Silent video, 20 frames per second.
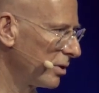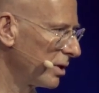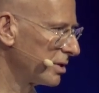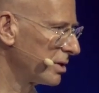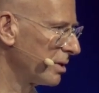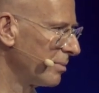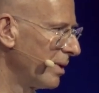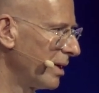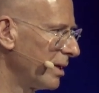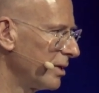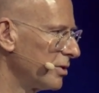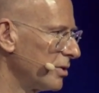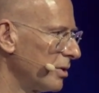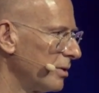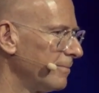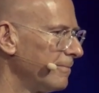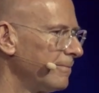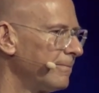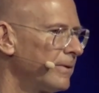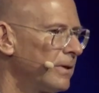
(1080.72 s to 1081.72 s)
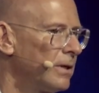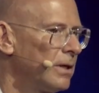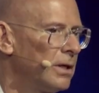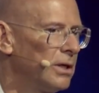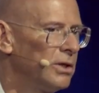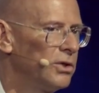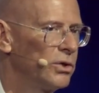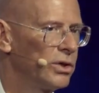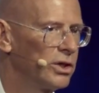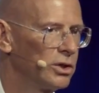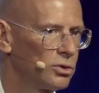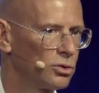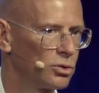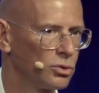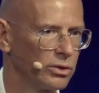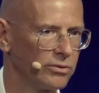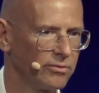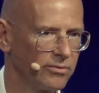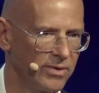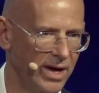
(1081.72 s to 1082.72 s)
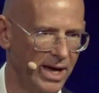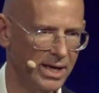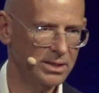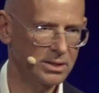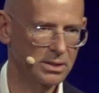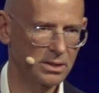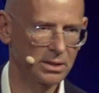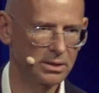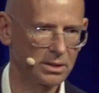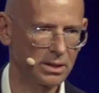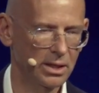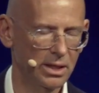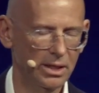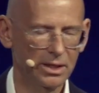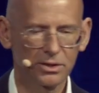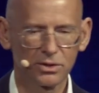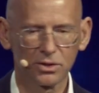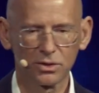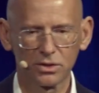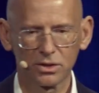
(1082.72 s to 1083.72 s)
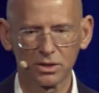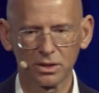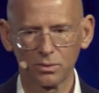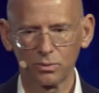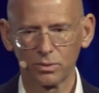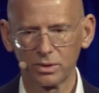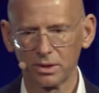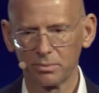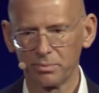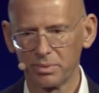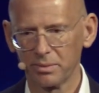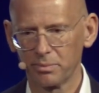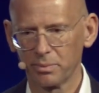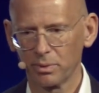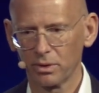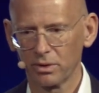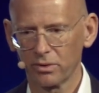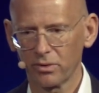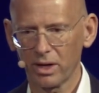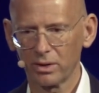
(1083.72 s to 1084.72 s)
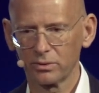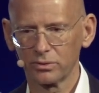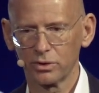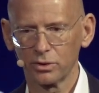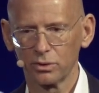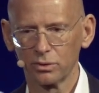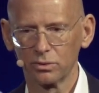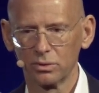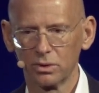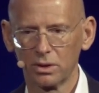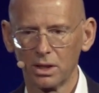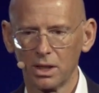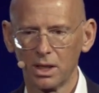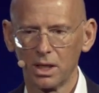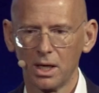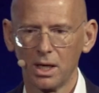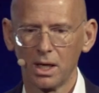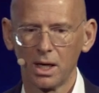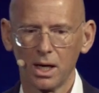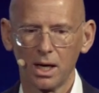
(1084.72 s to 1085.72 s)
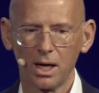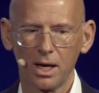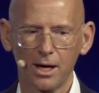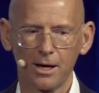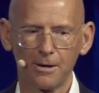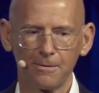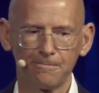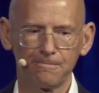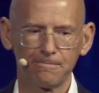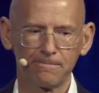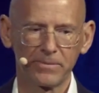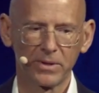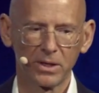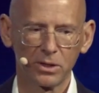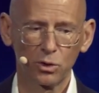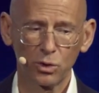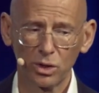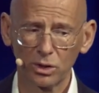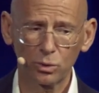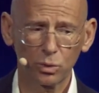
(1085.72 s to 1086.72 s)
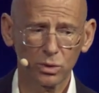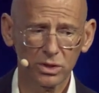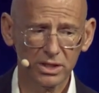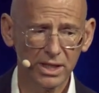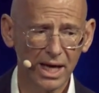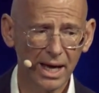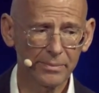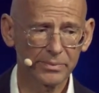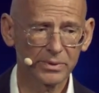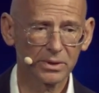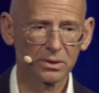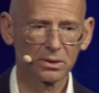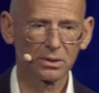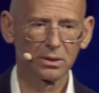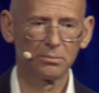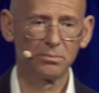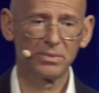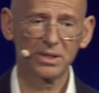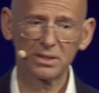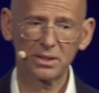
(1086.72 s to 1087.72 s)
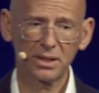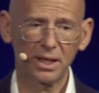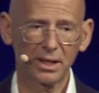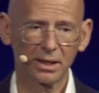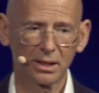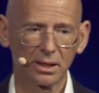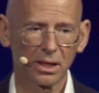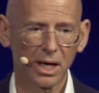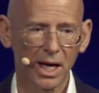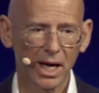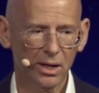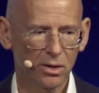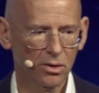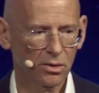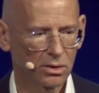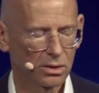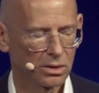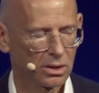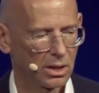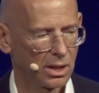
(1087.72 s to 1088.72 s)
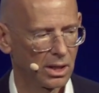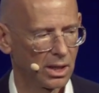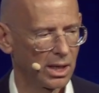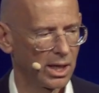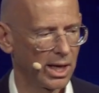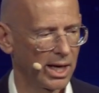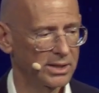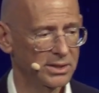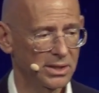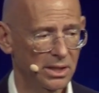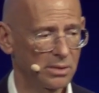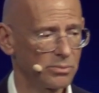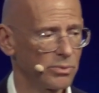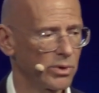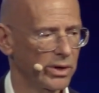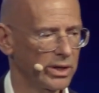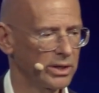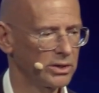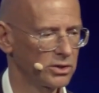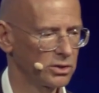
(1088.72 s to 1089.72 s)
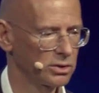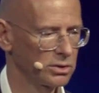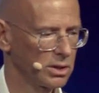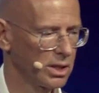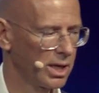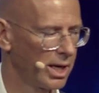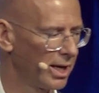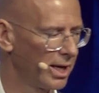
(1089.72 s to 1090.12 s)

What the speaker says: as a manager. You need to invest in the relationship with the people around you. You need to accept mistake, error, as a liberation,